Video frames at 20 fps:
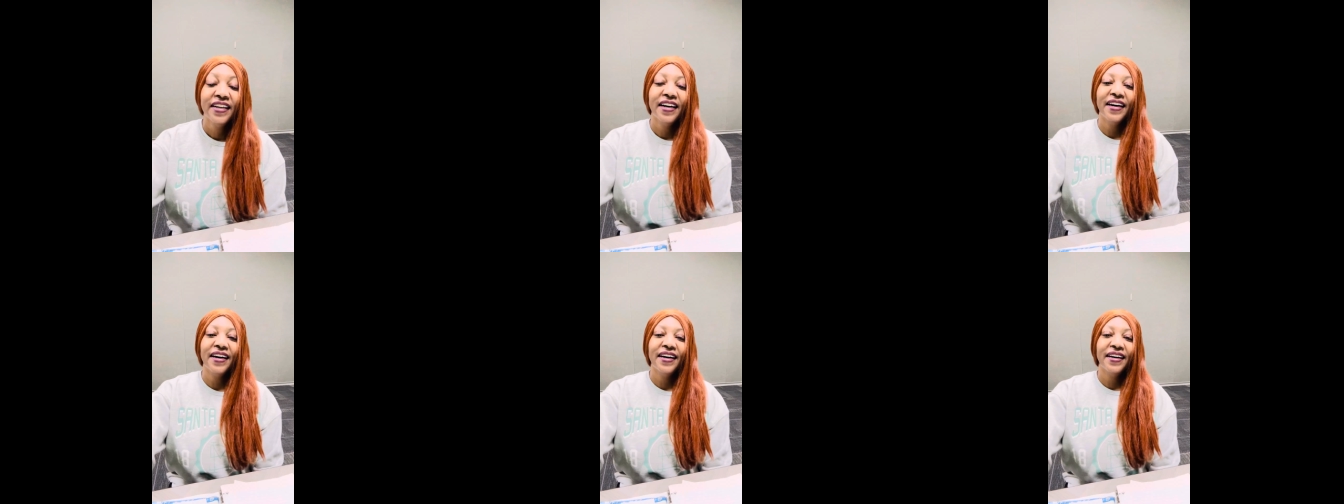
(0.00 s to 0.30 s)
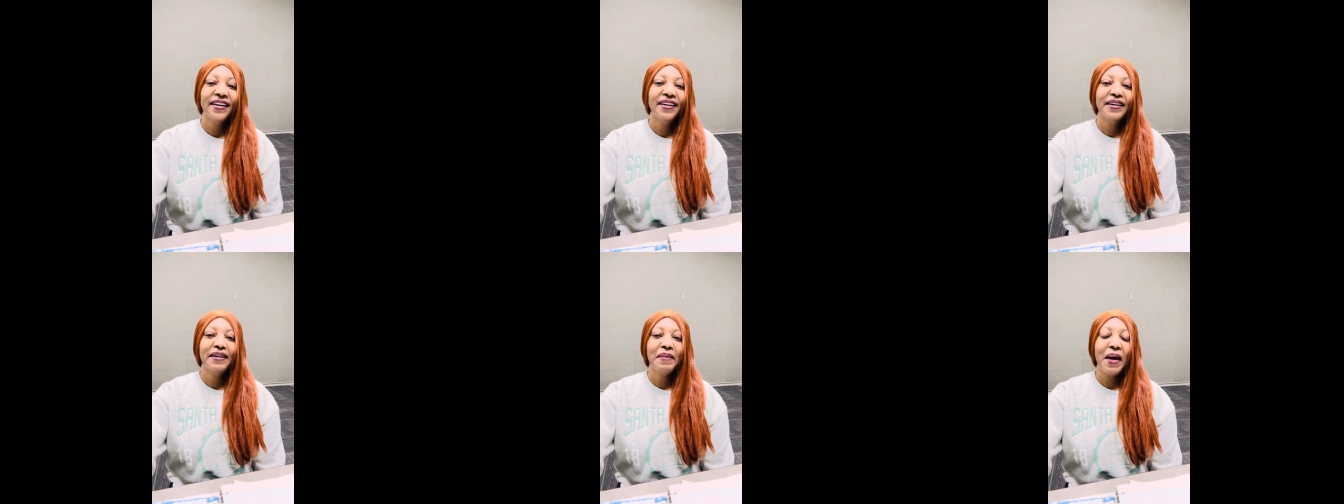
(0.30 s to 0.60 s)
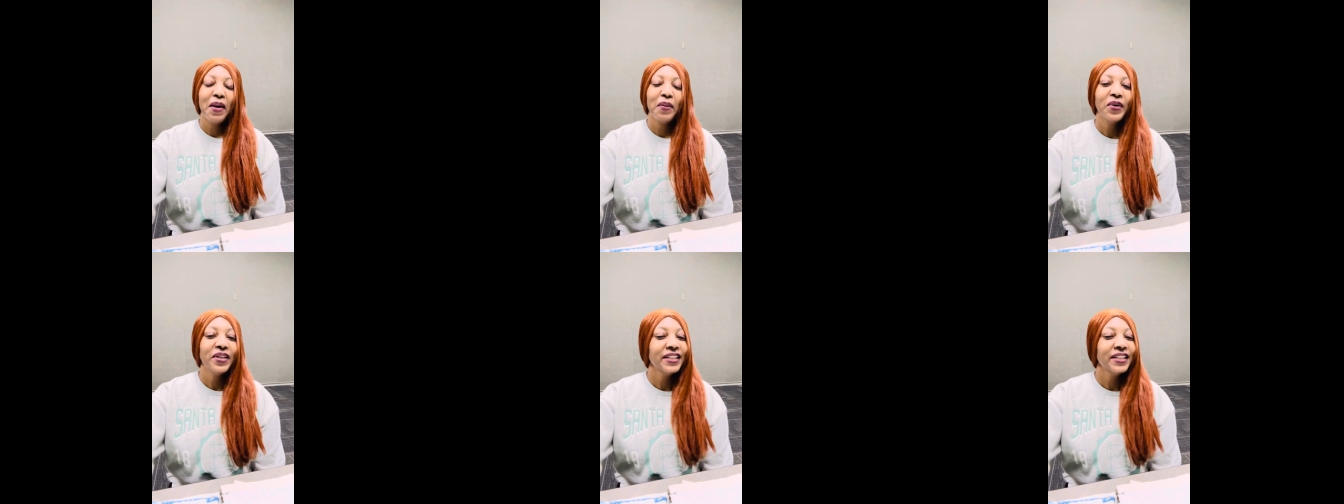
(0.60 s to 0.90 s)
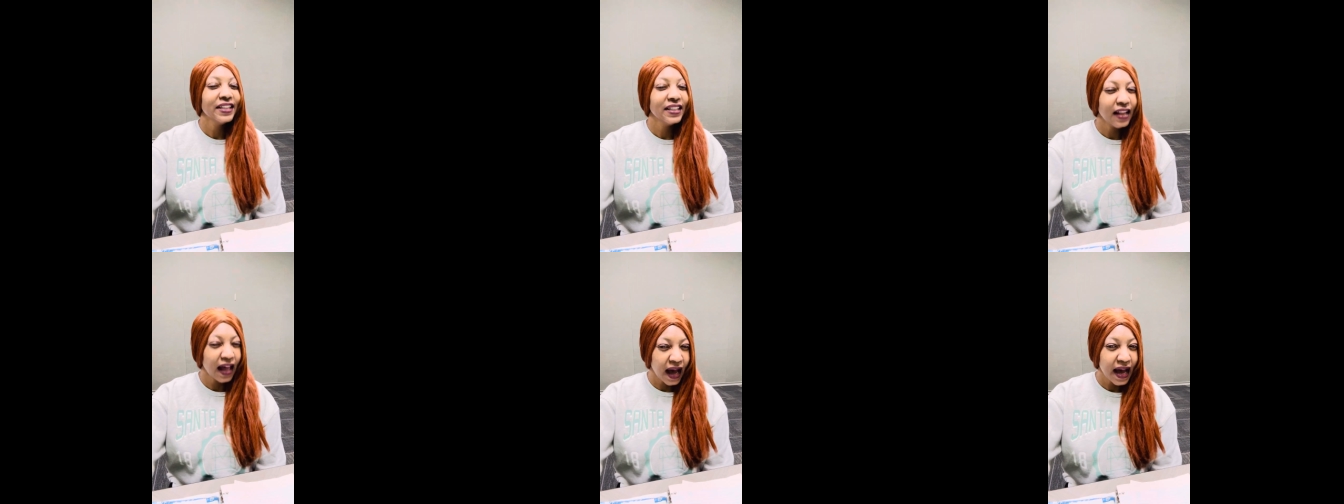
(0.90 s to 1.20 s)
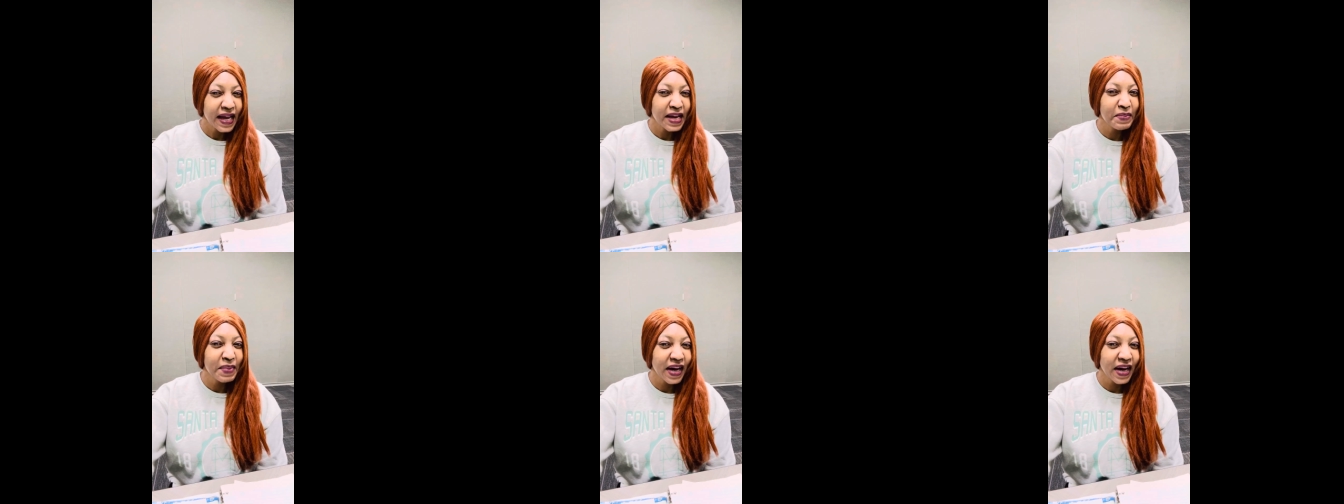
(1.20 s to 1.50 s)
I wouldn't
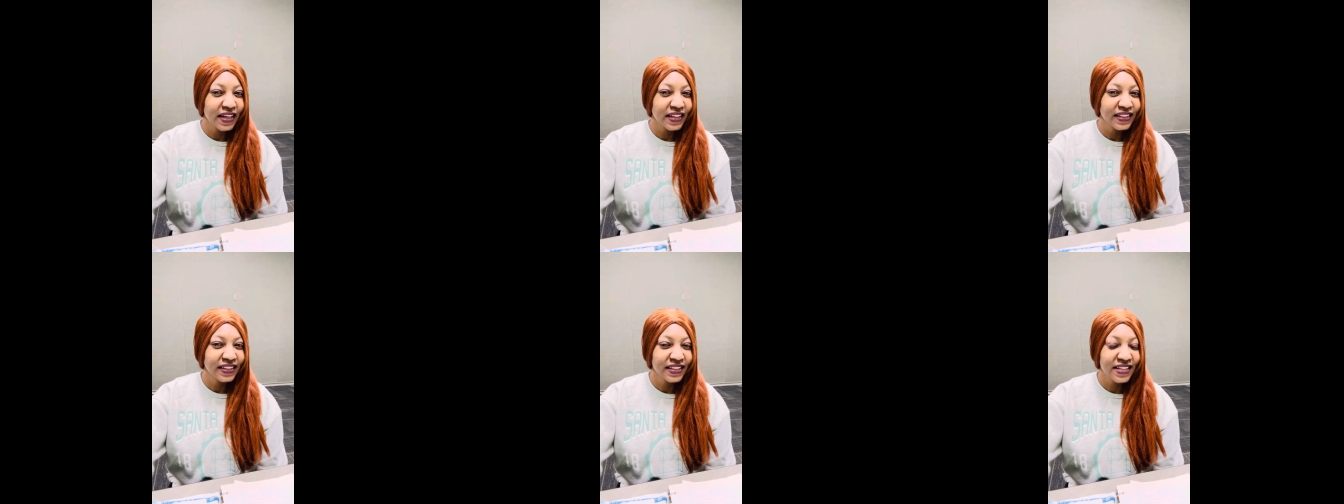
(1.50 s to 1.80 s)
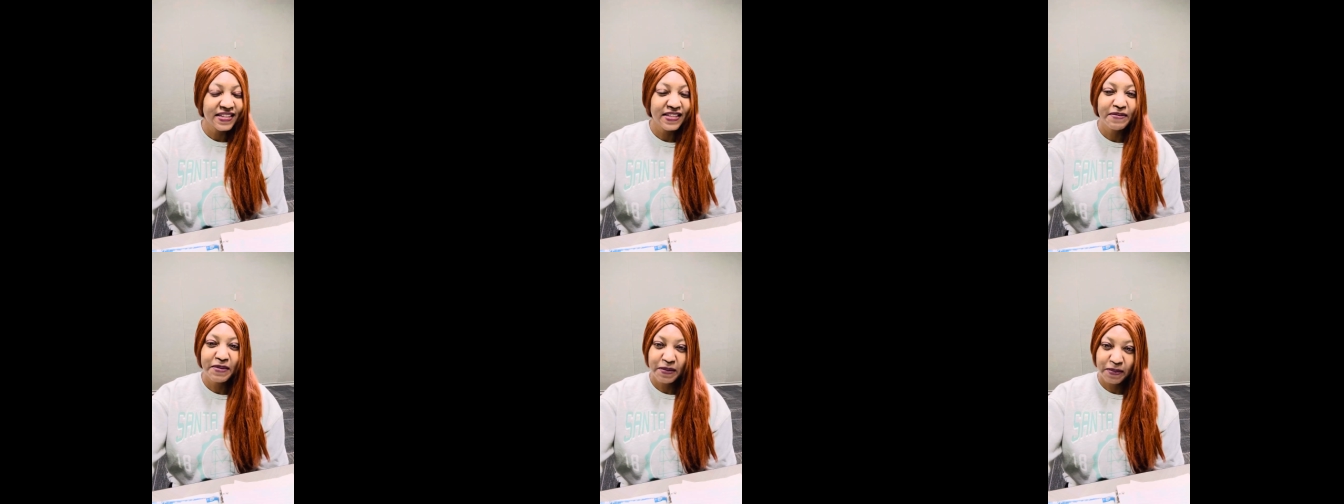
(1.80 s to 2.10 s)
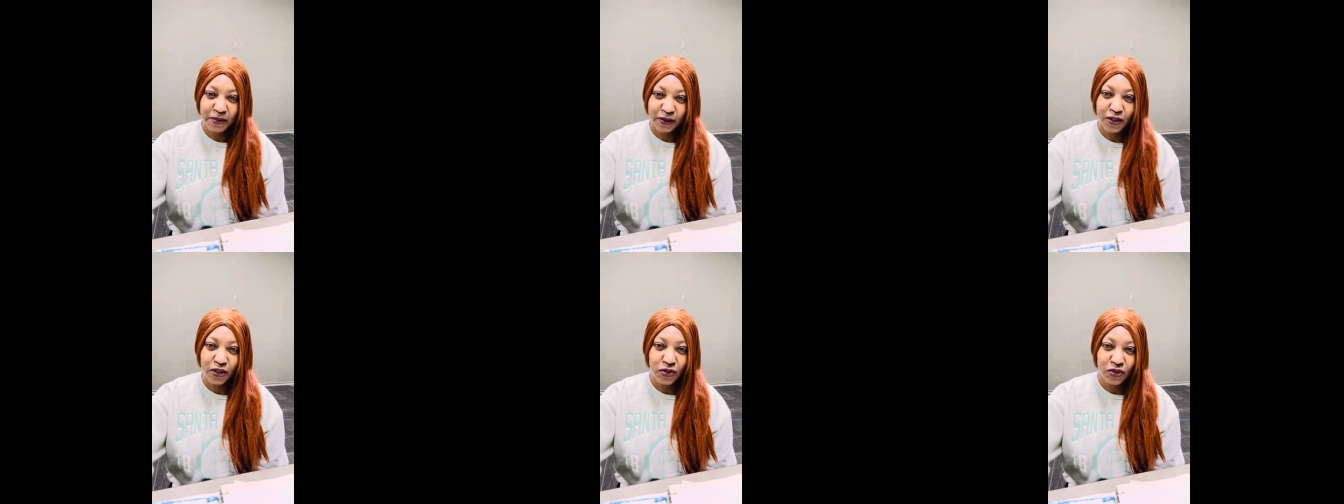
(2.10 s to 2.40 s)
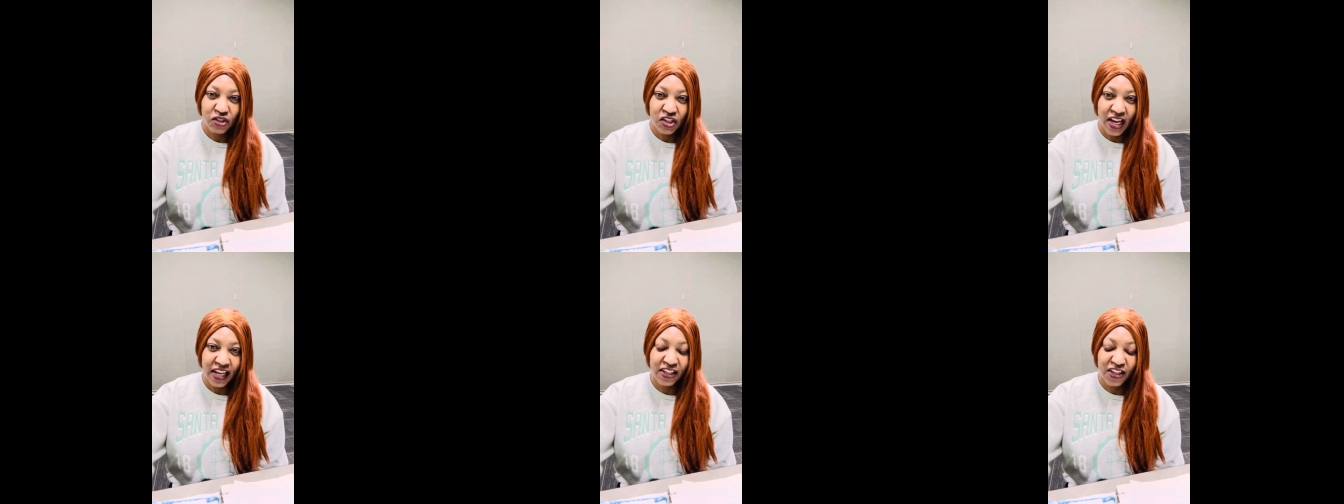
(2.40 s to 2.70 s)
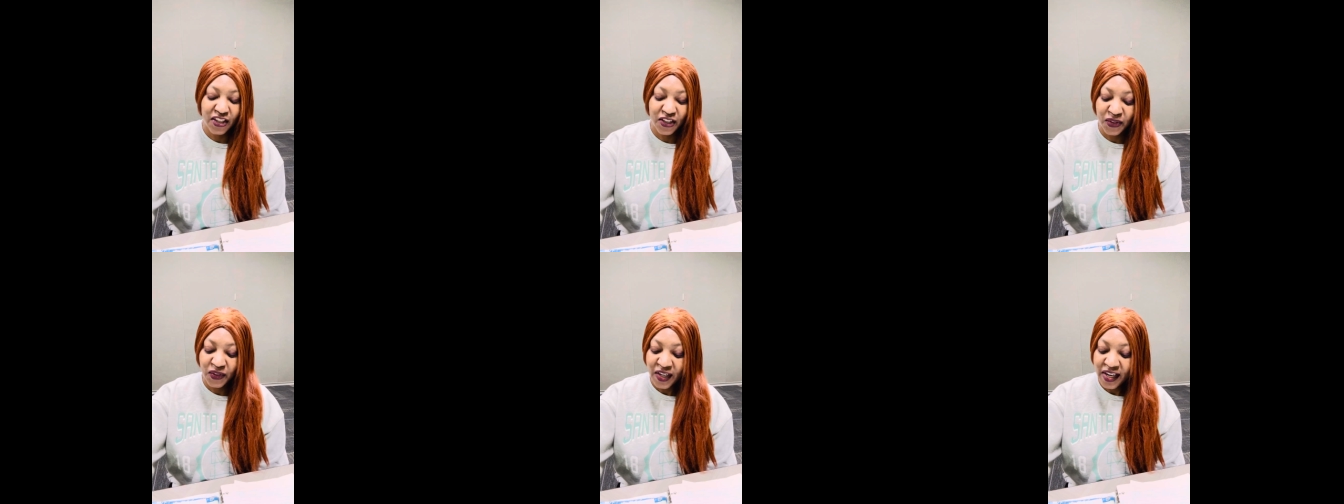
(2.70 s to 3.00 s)
lie about it because people do check
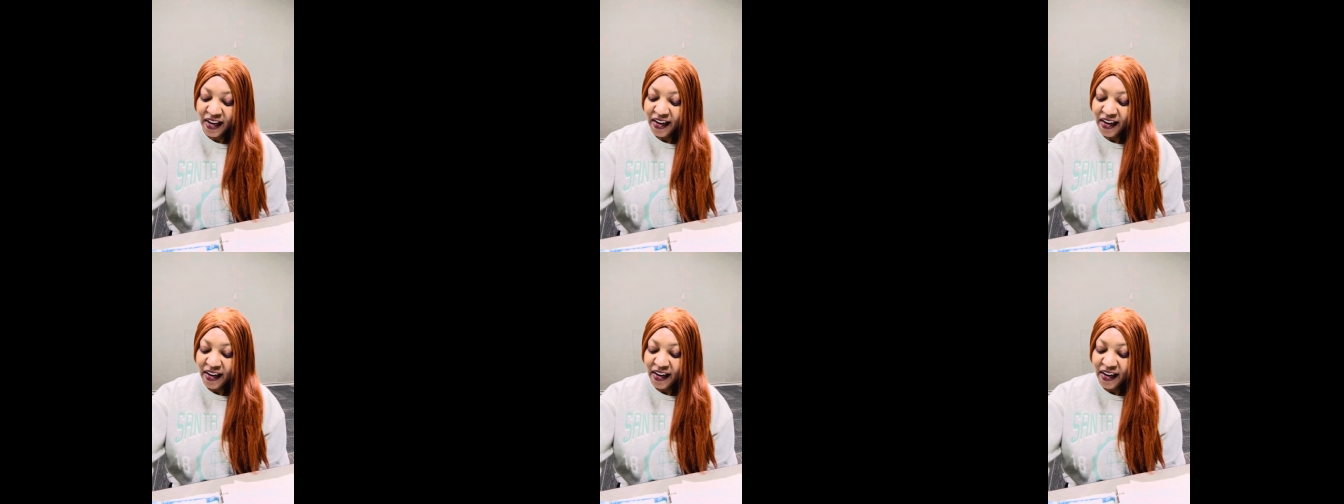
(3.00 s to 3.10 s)
you.